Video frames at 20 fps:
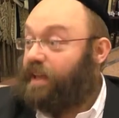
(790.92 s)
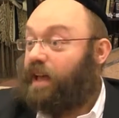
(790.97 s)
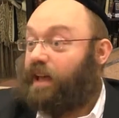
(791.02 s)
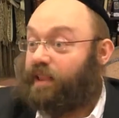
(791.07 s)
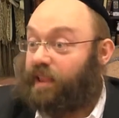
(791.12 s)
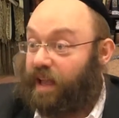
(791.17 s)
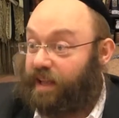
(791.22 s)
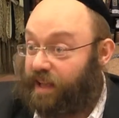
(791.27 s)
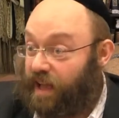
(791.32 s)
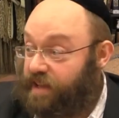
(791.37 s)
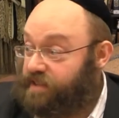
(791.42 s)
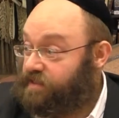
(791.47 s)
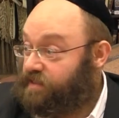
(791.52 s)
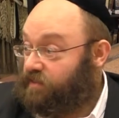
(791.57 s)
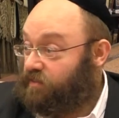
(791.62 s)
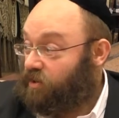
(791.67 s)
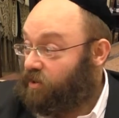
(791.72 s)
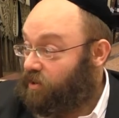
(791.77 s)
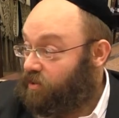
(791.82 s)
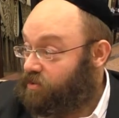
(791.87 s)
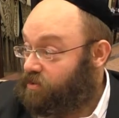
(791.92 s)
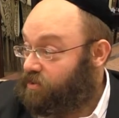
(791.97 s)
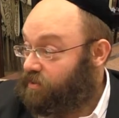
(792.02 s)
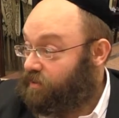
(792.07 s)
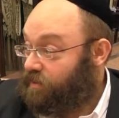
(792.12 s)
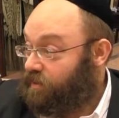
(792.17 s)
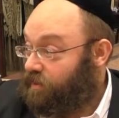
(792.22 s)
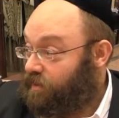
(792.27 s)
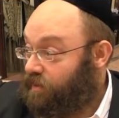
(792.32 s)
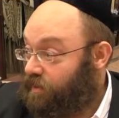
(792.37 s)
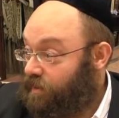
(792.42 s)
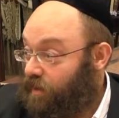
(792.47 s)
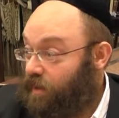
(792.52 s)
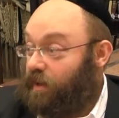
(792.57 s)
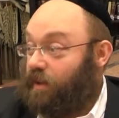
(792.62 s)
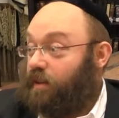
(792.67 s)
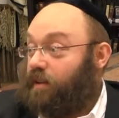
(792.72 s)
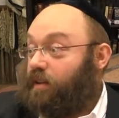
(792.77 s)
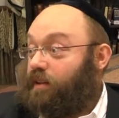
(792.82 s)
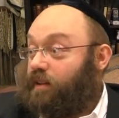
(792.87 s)
uh, like Ace of Arosha.
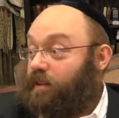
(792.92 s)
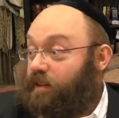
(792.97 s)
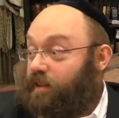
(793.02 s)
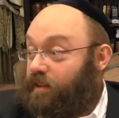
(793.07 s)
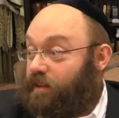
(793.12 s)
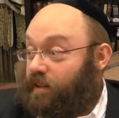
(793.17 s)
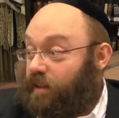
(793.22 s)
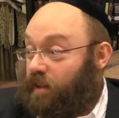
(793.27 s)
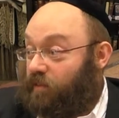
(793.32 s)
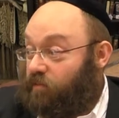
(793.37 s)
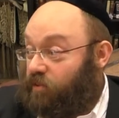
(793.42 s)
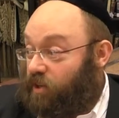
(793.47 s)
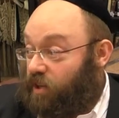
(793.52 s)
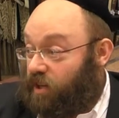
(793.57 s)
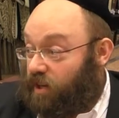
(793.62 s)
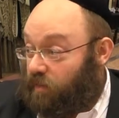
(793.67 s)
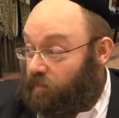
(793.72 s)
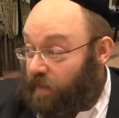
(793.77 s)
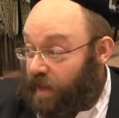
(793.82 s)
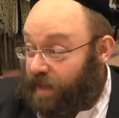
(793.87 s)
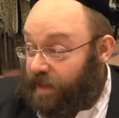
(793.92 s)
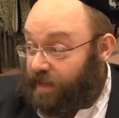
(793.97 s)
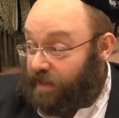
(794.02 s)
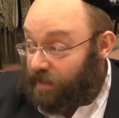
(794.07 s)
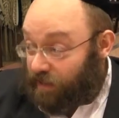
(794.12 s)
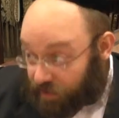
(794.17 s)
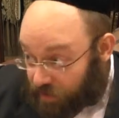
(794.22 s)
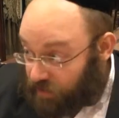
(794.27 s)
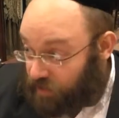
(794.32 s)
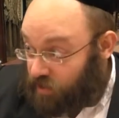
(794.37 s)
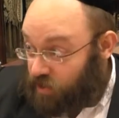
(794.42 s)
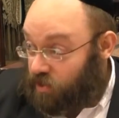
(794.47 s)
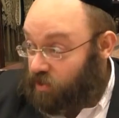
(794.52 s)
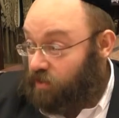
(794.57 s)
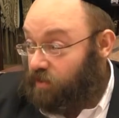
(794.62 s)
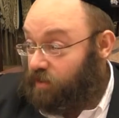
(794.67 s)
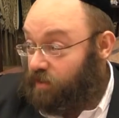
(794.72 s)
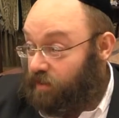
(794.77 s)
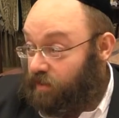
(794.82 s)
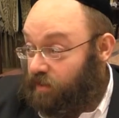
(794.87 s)
If you're going to make Kiddush,
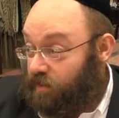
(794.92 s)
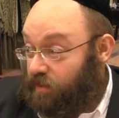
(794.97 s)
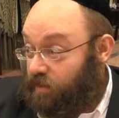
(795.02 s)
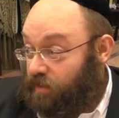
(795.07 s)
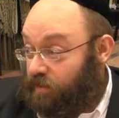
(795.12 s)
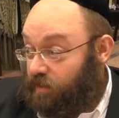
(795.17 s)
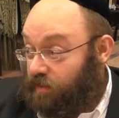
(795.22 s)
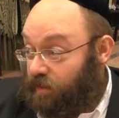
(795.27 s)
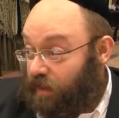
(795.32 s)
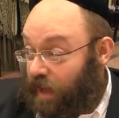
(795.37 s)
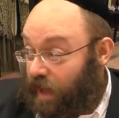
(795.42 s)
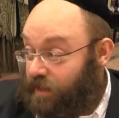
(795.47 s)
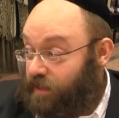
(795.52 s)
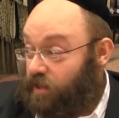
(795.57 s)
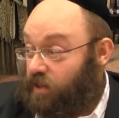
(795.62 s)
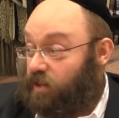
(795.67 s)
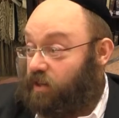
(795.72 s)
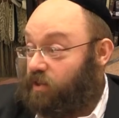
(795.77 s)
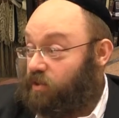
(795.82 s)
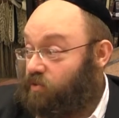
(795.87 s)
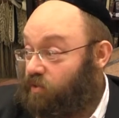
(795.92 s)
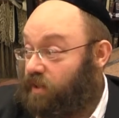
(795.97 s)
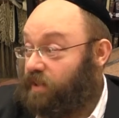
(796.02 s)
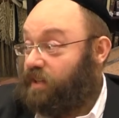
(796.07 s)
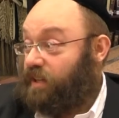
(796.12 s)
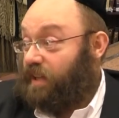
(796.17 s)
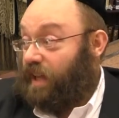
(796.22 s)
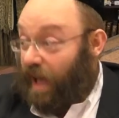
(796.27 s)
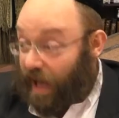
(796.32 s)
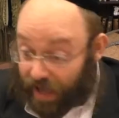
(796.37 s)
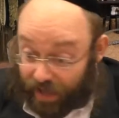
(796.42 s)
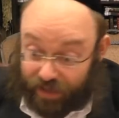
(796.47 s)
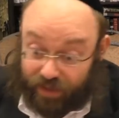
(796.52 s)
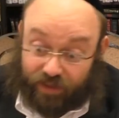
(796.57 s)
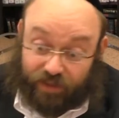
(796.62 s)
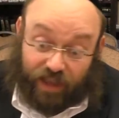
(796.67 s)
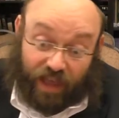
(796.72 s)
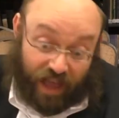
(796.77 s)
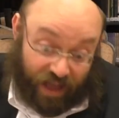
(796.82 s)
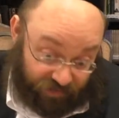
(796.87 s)
and you're going to drink the
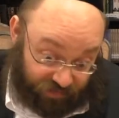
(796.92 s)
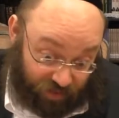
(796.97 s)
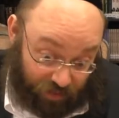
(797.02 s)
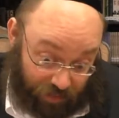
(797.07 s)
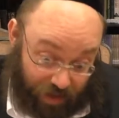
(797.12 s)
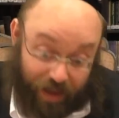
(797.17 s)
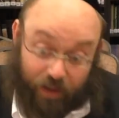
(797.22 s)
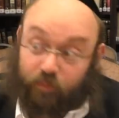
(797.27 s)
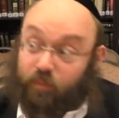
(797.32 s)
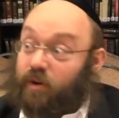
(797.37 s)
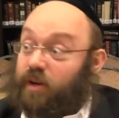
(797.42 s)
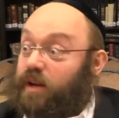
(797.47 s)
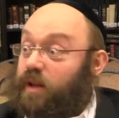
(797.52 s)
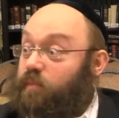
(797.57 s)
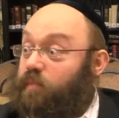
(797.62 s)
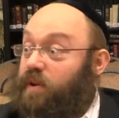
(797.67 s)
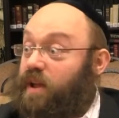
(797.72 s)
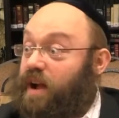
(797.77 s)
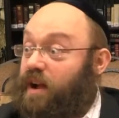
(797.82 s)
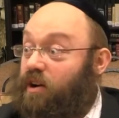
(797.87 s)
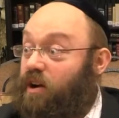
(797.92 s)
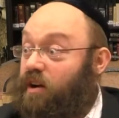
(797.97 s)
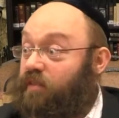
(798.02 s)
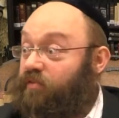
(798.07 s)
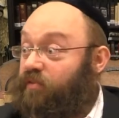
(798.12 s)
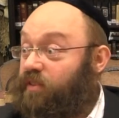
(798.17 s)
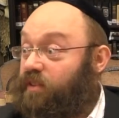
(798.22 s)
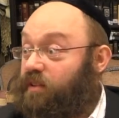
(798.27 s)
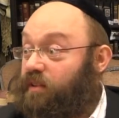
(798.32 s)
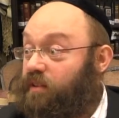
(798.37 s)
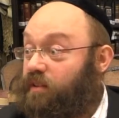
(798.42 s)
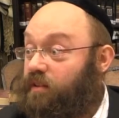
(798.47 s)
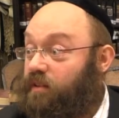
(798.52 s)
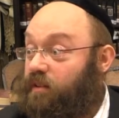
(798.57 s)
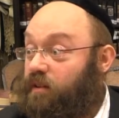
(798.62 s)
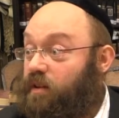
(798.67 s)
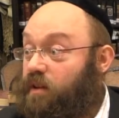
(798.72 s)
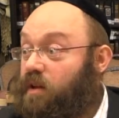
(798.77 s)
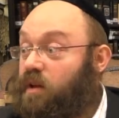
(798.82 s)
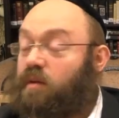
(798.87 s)
yain, you have to make Boire Pri Agofen.
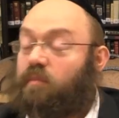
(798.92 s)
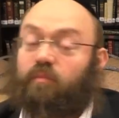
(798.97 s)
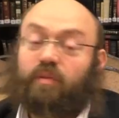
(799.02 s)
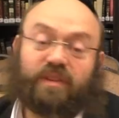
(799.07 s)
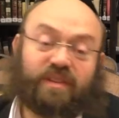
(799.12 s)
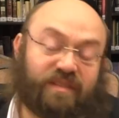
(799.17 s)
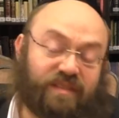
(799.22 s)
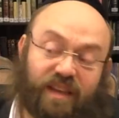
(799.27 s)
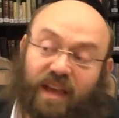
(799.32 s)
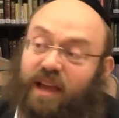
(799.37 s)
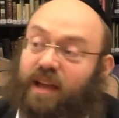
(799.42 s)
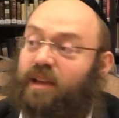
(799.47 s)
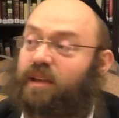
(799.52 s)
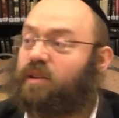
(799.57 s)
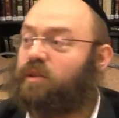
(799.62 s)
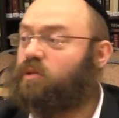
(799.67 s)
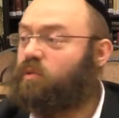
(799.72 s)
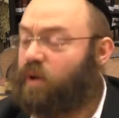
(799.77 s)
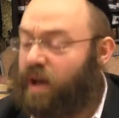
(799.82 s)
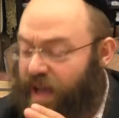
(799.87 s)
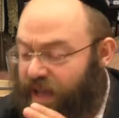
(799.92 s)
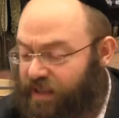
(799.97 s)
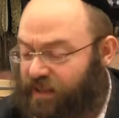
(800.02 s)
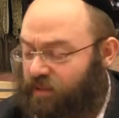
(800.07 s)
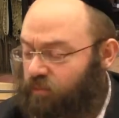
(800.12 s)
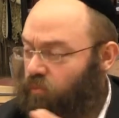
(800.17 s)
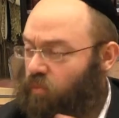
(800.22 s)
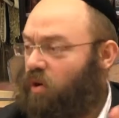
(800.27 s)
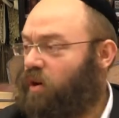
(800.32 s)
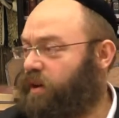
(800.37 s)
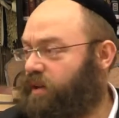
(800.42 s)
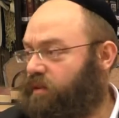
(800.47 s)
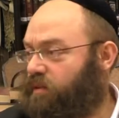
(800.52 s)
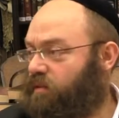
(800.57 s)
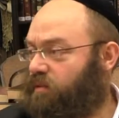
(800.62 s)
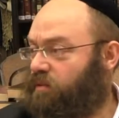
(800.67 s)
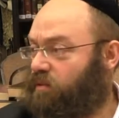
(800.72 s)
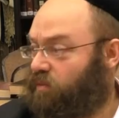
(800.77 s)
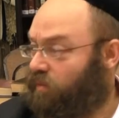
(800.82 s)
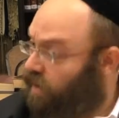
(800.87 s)
But say you hate wine.
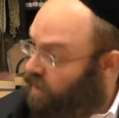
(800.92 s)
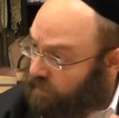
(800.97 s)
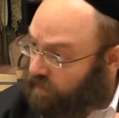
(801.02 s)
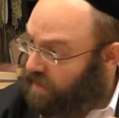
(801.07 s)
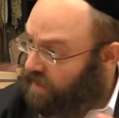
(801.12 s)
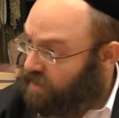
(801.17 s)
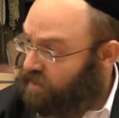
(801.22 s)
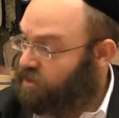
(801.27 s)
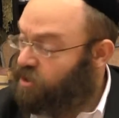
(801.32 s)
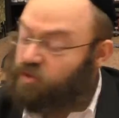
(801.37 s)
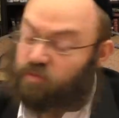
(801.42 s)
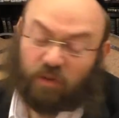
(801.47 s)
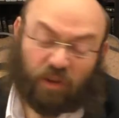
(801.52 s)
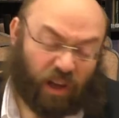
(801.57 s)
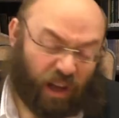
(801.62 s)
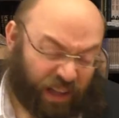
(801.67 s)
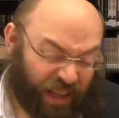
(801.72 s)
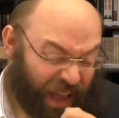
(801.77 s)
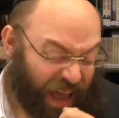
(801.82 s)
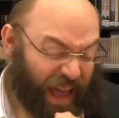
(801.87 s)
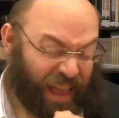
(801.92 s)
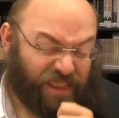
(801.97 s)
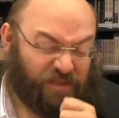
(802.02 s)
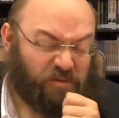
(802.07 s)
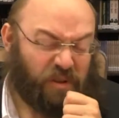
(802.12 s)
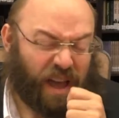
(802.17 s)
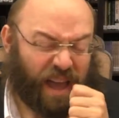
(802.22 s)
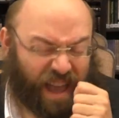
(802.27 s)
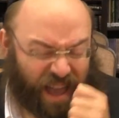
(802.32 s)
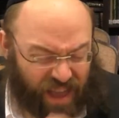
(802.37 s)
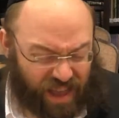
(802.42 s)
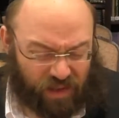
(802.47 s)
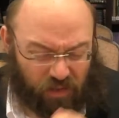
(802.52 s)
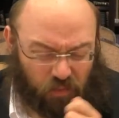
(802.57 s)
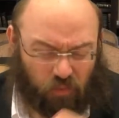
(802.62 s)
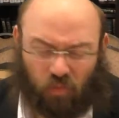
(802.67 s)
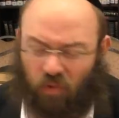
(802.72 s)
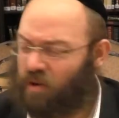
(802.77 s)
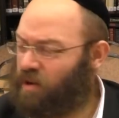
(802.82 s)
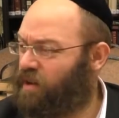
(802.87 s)
You want to make Kiddush but you hate
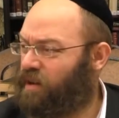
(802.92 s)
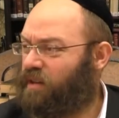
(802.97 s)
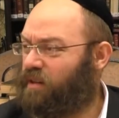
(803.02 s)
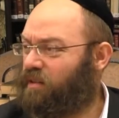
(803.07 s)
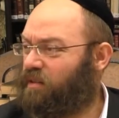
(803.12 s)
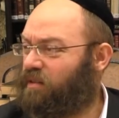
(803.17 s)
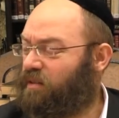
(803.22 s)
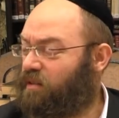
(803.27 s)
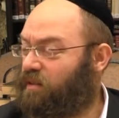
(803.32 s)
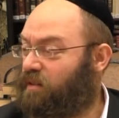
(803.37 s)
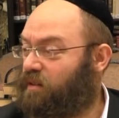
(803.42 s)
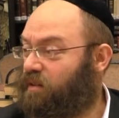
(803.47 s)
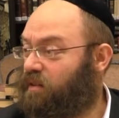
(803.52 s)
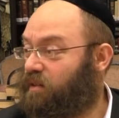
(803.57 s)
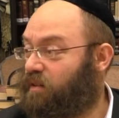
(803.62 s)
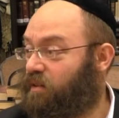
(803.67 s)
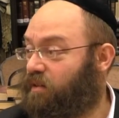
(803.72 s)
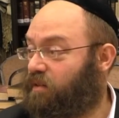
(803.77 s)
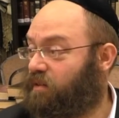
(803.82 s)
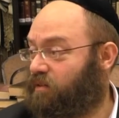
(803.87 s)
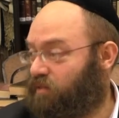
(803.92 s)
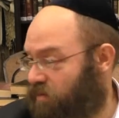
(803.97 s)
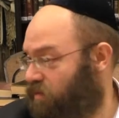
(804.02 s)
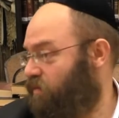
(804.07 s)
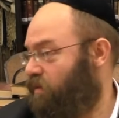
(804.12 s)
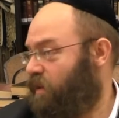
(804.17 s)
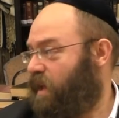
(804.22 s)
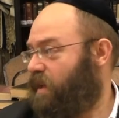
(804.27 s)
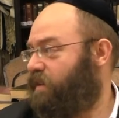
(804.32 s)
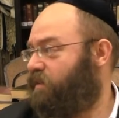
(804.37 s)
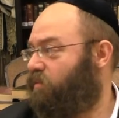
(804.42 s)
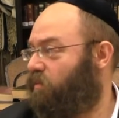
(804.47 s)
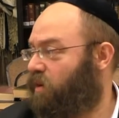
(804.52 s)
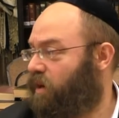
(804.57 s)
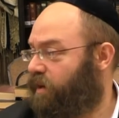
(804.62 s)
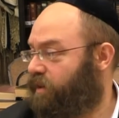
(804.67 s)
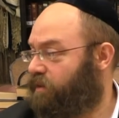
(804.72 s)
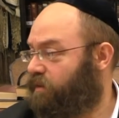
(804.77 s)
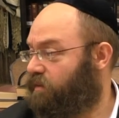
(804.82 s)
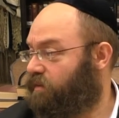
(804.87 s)
wine. You don't like
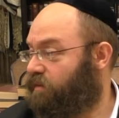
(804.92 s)
wine.